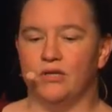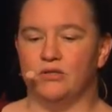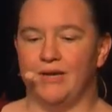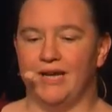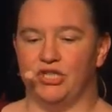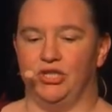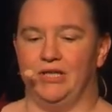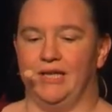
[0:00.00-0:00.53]
So
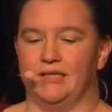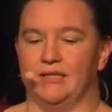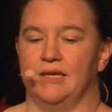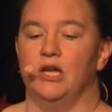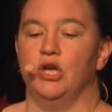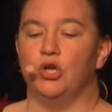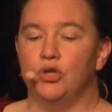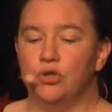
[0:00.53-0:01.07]
actually, that's
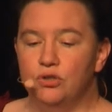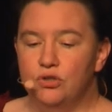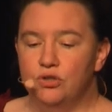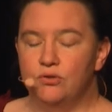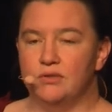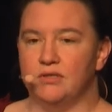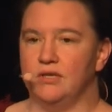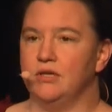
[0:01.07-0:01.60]
good
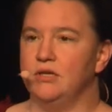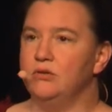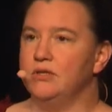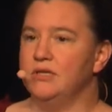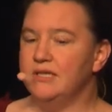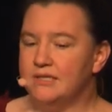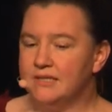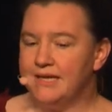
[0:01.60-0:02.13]
news. Security
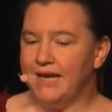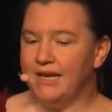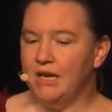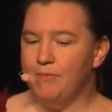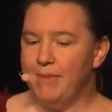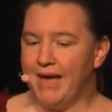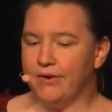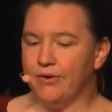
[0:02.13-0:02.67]
is getting
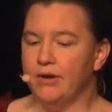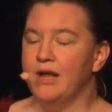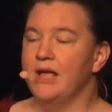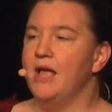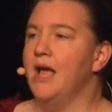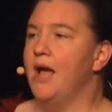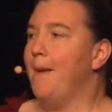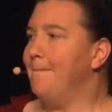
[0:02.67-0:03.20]
better,
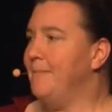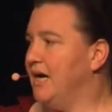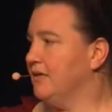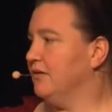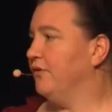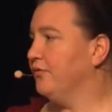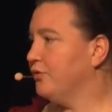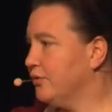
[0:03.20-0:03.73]
but
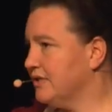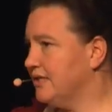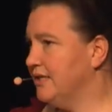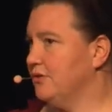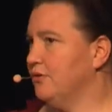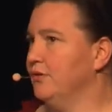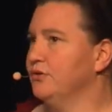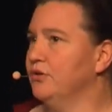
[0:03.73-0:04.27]
of course, there's
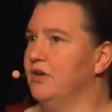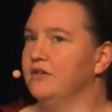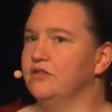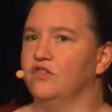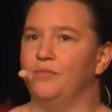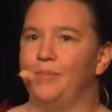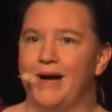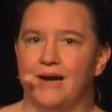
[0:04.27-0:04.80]
also lots
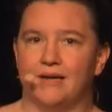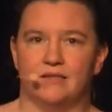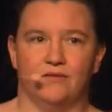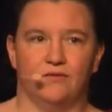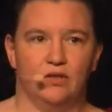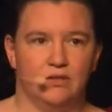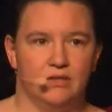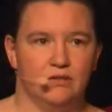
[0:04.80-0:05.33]
of bugs. If
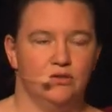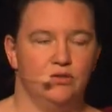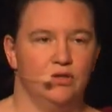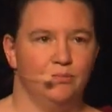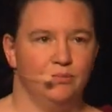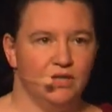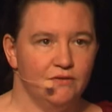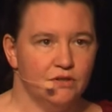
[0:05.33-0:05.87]
you listen to the
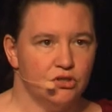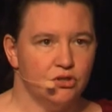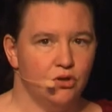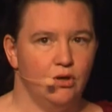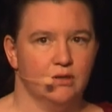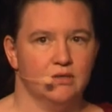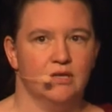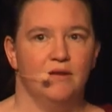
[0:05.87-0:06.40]
previous
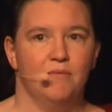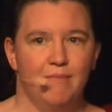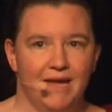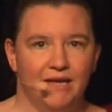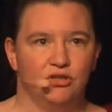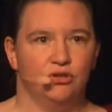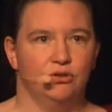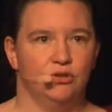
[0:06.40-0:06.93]
talks, make
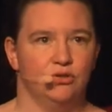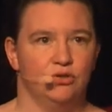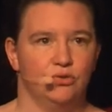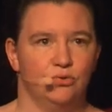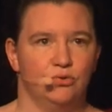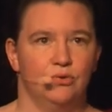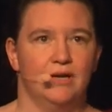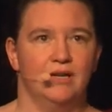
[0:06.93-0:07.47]
sure to
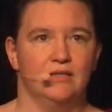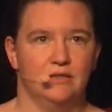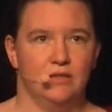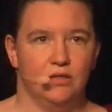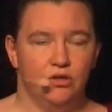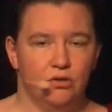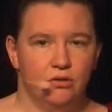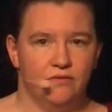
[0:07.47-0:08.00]
do
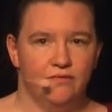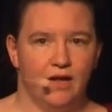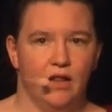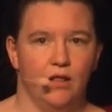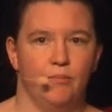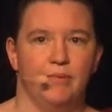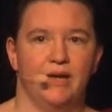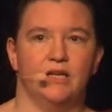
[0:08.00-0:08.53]
secure
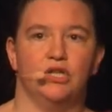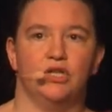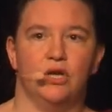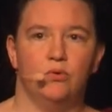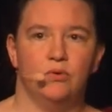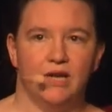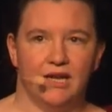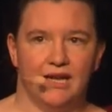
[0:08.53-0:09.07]
development.
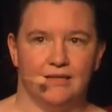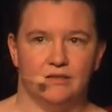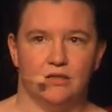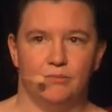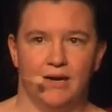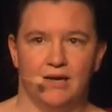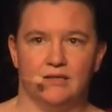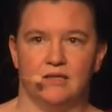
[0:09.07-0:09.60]
Don't get extra
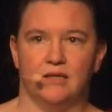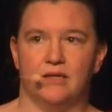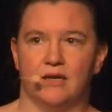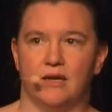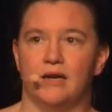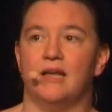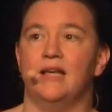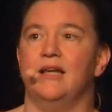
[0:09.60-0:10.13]
bugs in there.
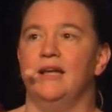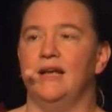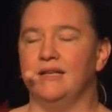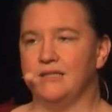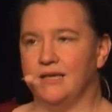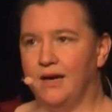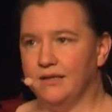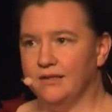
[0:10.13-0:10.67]
It's
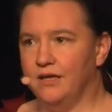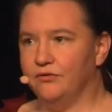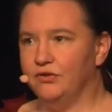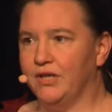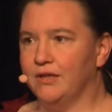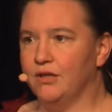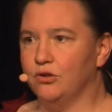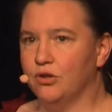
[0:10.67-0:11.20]
hard enough to
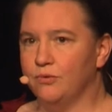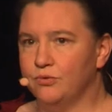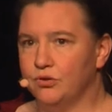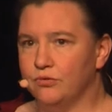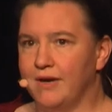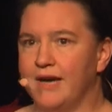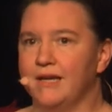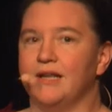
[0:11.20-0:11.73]
get the crypto
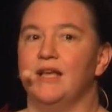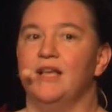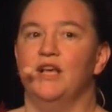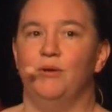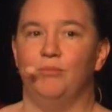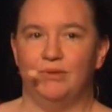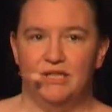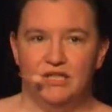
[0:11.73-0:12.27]
right.
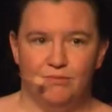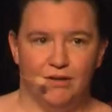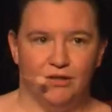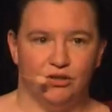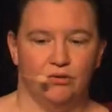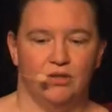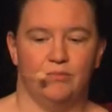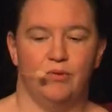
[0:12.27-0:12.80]
Please make
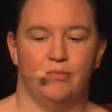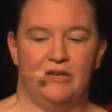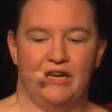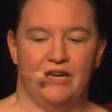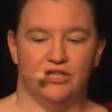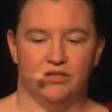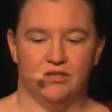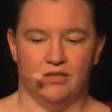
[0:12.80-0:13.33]
sure the
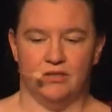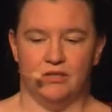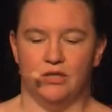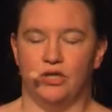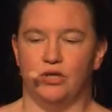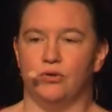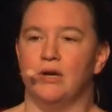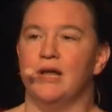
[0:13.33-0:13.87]
implementations are
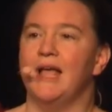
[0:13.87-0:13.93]
secure.